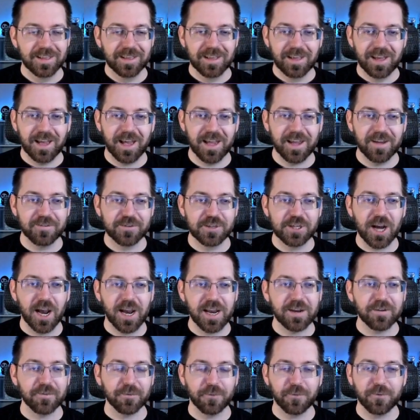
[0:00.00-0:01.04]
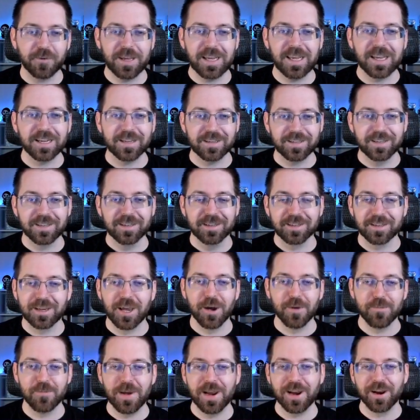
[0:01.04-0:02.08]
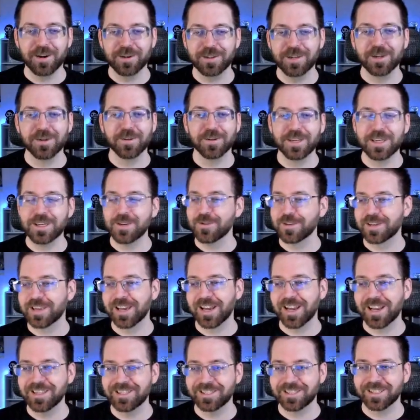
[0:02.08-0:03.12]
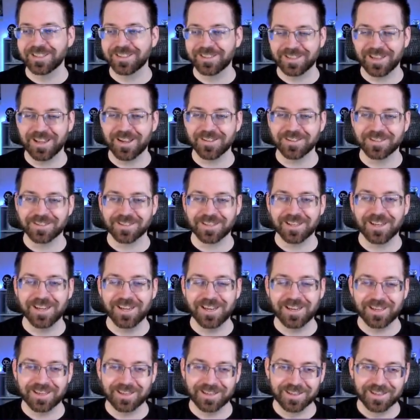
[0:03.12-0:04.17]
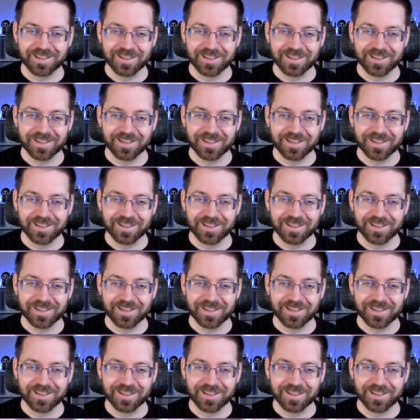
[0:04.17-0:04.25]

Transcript: I have giant feet compared to you guys, it sounds like.